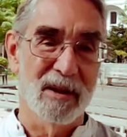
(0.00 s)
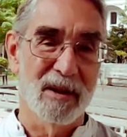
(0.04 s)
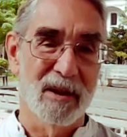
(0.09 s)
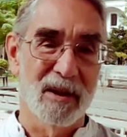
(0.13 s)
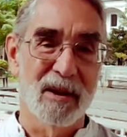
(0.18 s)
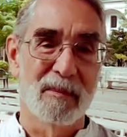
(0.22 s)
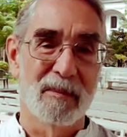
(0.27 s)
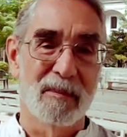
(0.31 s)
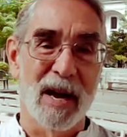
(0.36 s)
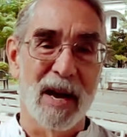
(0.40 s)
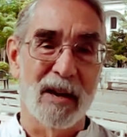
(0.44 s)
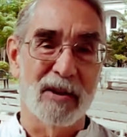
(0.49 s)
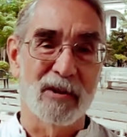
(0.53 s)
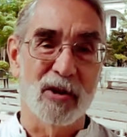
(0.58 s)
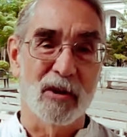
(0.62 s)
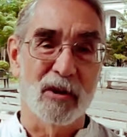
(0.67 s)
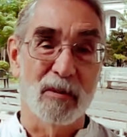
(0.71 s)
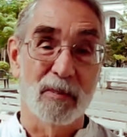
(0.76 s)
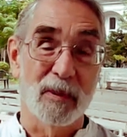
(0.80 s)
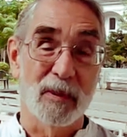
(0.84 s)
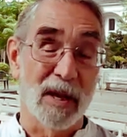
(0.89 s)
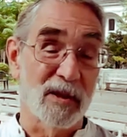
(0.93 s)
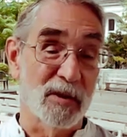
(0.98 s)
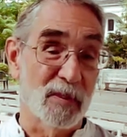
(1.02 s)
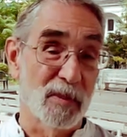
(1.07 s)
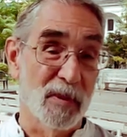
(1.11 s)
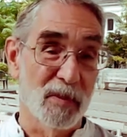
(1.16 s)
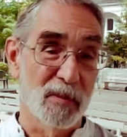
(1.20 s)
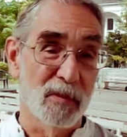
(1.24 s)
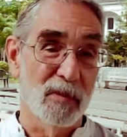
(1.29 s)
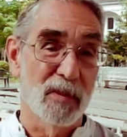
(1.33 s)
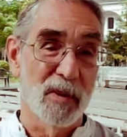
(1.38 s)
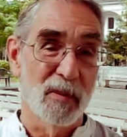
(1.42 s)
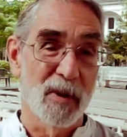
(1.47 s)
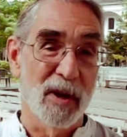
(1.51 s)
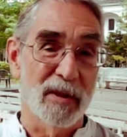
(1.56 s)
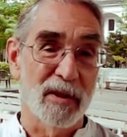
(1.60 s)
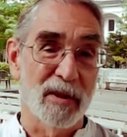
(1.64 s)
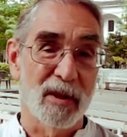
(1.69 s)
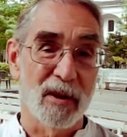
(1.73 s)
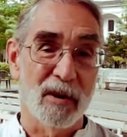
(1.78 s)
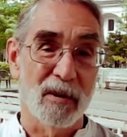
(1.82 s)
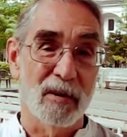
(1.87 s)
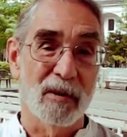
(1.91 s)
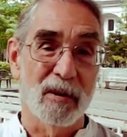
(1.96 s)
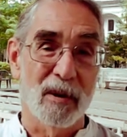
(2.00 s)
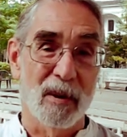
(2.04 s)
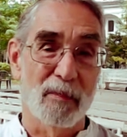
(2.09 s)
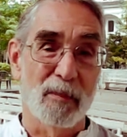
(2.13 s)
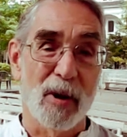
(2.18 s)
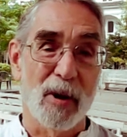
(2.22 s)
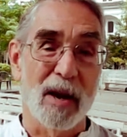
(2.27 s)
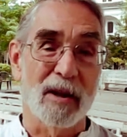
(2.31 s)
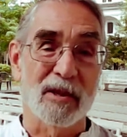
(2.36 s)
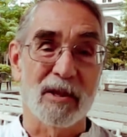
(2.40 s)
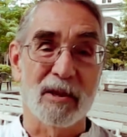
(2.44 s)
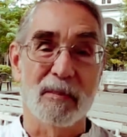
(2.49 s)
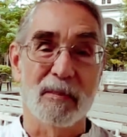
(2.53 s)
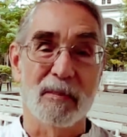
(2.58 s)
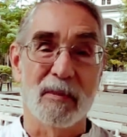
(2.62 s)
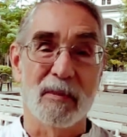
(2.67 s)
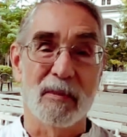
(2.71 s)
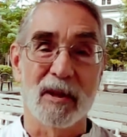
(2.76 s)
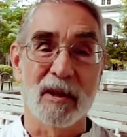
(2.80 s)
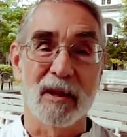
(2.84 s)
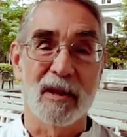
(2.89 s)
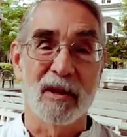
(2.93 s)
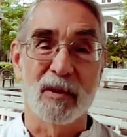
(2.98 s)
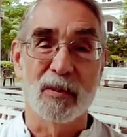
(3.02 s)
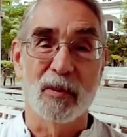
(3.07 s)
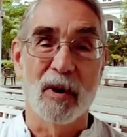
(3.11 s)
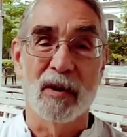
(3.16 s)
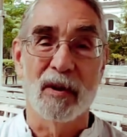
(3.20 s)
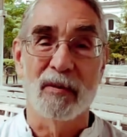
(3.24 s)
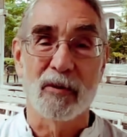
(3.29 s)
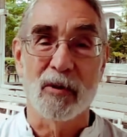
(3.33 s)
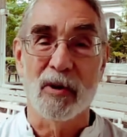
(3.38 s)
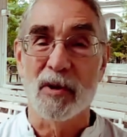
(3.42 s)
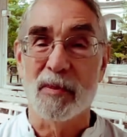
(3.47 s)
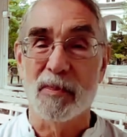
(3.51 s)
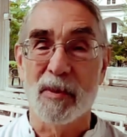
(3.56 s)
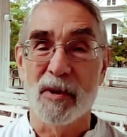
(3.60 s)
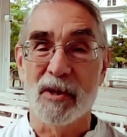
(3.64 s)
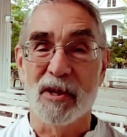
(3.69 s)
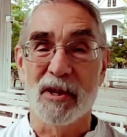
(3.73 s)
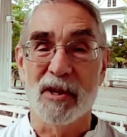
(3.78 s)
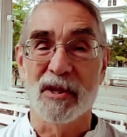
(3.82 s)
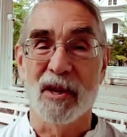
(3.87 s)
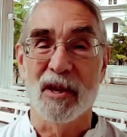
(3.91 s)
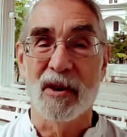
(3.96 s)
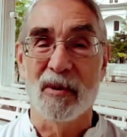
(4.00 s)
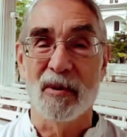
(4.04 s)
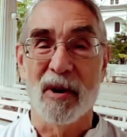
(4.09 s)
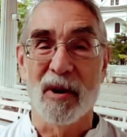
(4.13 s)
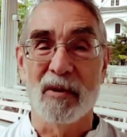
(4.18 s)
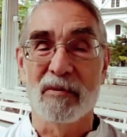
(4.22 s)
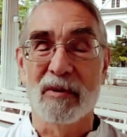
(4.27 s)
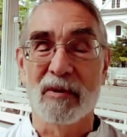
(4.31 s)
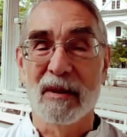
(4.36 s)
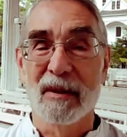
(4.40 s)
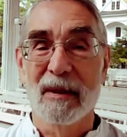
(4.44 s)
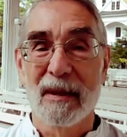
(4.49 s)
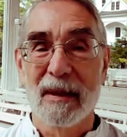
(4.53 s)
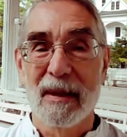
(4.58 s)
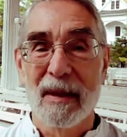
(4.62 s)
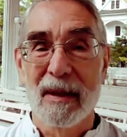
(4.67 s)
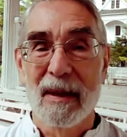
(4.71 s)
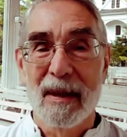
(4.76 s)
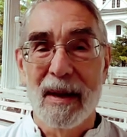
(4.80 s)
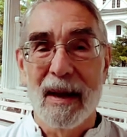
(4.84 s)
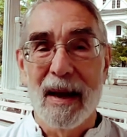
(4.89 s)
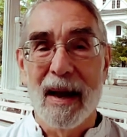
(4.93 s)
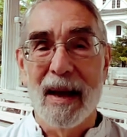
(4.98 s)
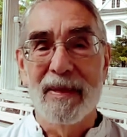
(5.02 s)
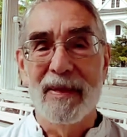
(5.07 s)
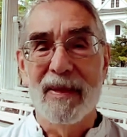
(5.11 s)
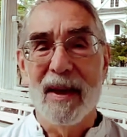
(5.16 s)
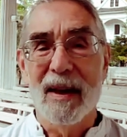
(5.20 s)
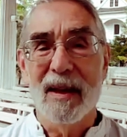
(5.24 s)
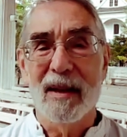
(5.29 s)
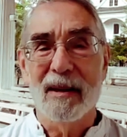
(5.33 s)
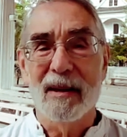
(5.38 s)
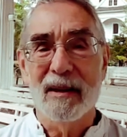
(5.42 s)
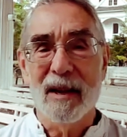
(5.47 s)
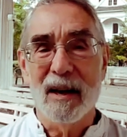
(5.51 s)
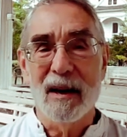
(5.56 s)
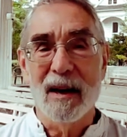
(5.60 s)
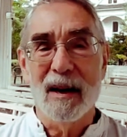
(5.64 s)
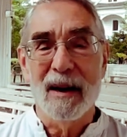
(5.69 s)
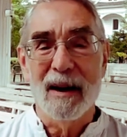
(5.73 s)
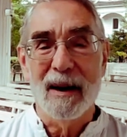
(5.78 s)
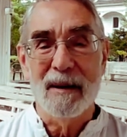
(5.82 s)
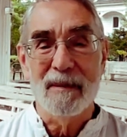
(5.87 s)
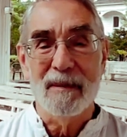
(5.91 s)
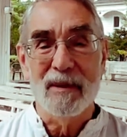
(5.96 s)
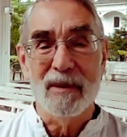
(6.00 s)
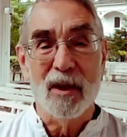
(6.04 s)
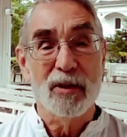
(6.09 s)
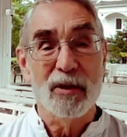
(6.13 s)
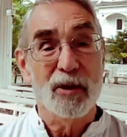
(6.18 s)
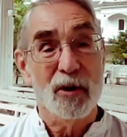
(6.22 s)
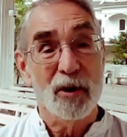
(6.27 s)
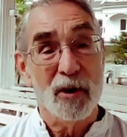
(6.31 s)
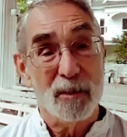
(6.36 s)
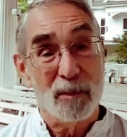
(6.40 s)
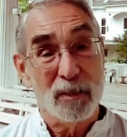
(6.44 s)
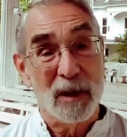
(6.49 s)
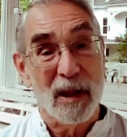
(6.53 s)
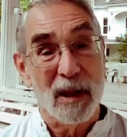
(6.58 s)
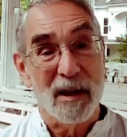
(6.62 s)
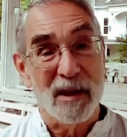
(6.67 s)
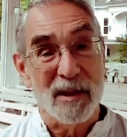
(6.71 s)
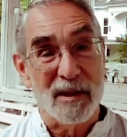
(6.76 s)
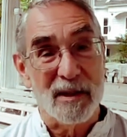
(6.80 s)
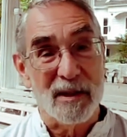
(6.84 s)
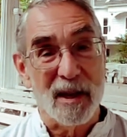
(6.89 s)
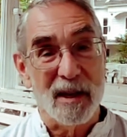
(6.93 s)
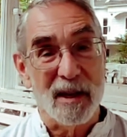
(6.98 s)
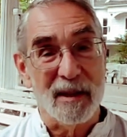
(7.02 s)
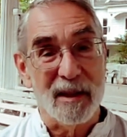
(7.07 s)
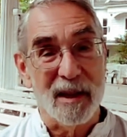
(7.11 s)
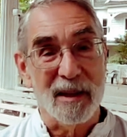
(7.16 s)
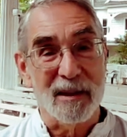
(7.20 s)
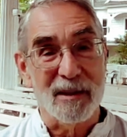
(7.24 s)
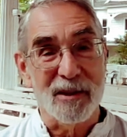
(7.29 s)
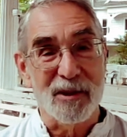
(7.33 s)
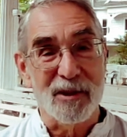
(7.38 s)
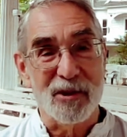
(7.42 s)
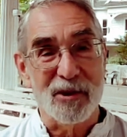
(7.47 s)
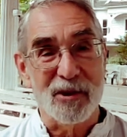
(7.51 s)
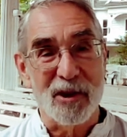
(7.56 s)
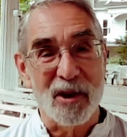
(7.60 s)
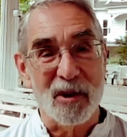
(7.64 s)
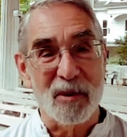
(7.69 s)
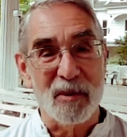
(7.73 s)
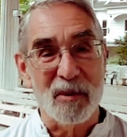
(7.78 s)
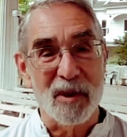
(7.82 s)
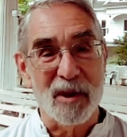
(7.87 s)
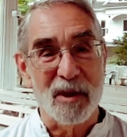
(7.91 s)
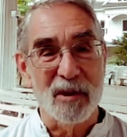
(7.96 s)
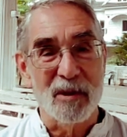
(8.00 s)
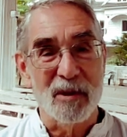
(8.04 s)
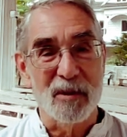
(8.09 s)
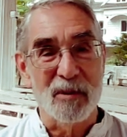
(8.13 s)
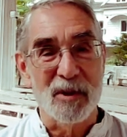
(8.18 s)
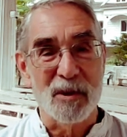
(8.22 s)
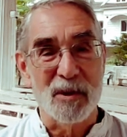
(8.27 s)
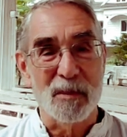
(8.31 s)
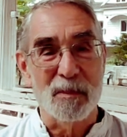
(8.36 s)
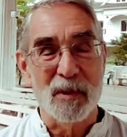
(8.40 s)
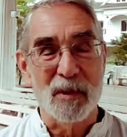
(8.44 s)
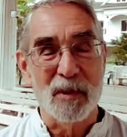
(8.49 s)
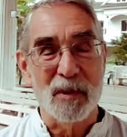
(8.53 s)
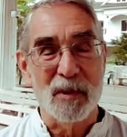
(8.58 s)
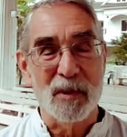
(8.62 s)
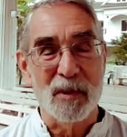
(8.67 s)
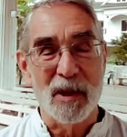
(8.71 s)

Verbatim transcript: a magical place. We we went there approximately twelve Christmases in a row. And then uh, the third place I'd like to share with you is a place